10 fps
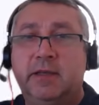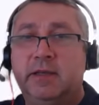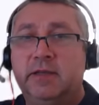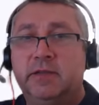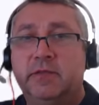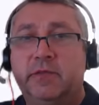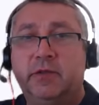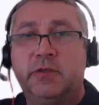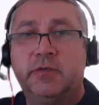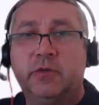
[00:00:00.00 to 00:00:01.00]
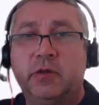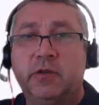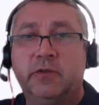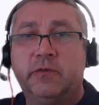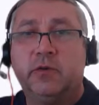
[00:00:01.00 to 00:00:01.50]
is, first of all,
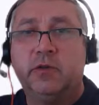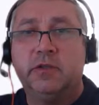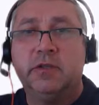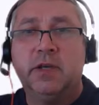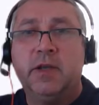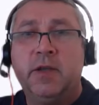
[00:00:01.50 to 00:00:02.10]
of course,